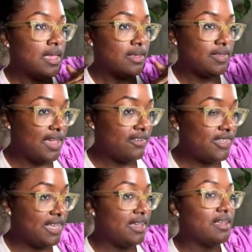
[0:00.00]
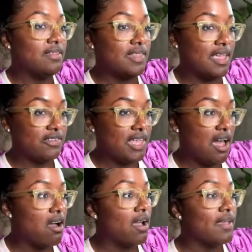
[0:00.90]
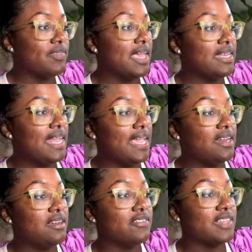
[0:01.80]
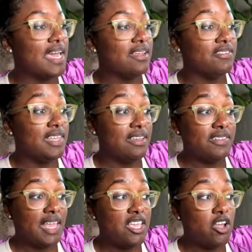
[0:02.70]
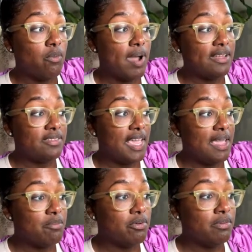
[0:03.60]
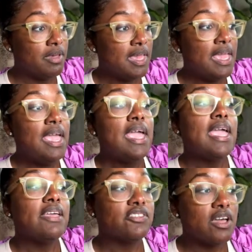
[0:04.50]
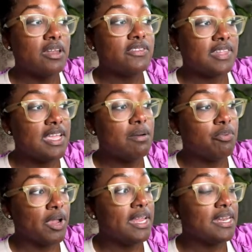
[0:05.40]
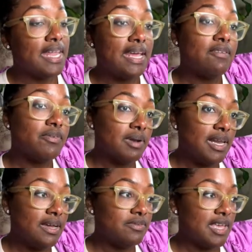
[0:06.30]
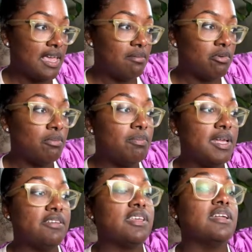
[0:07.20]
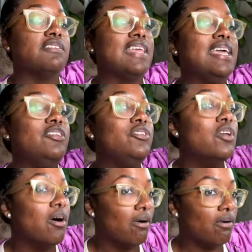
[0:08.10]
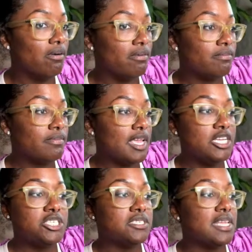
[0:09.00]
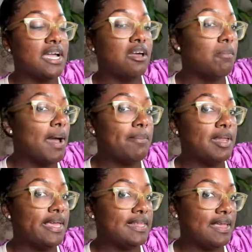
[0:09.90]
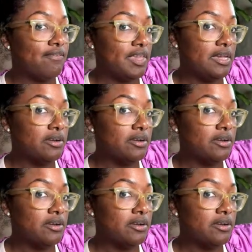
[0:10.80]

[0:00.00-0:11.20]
That's it. That's all. If that data does not exist in your right table, it's going to still bring the data from the left table, but it's going to say no. It's just not going to populate that field.